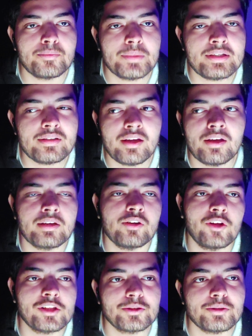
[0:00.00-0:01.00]
me, and
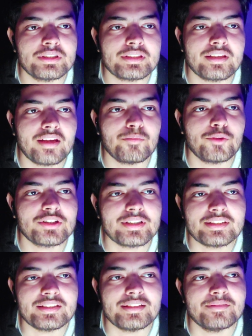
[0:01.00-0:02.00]
also its name was
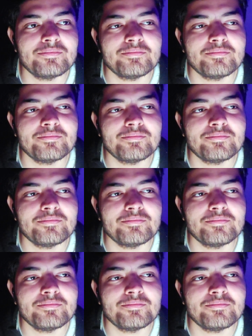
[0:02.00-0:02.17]
sexy.